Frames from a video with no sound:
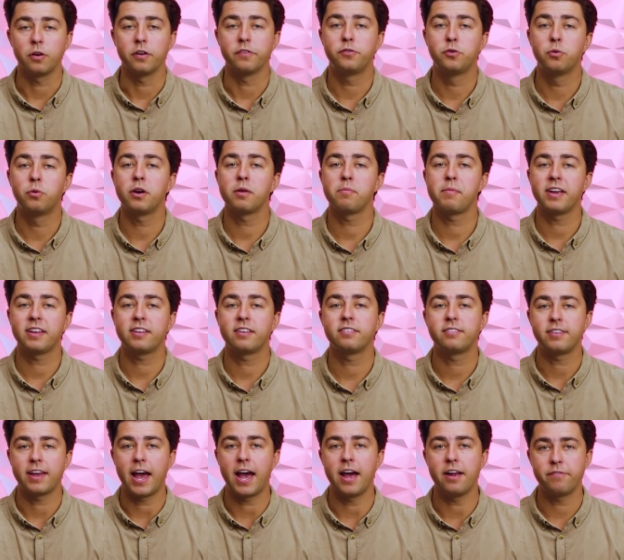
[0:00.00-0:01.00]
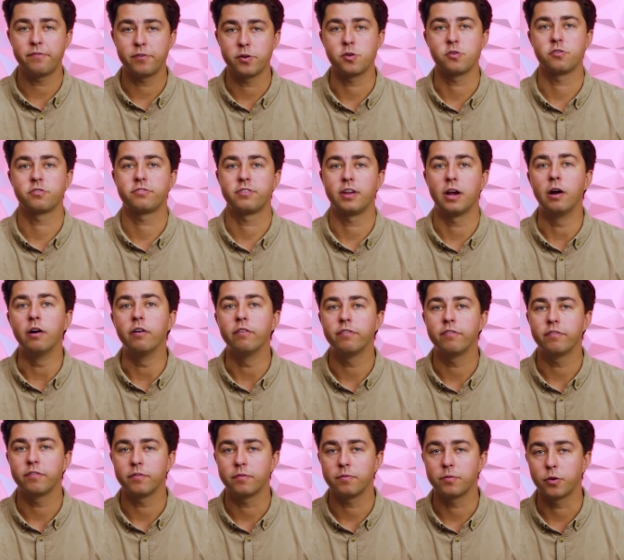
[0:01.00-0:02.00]
if you want to make this ad for
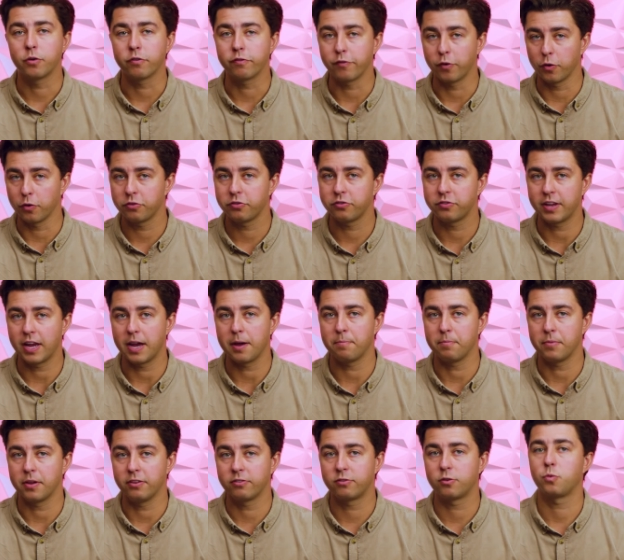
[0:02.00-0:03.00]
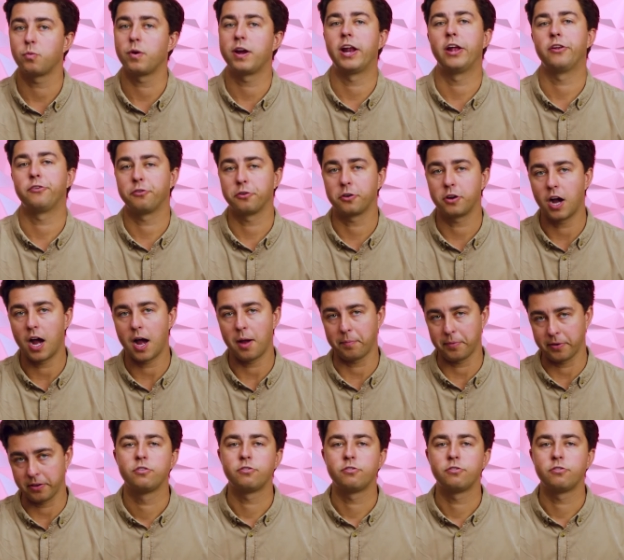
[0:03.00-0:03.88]
yourself, your first step is to write out your copy.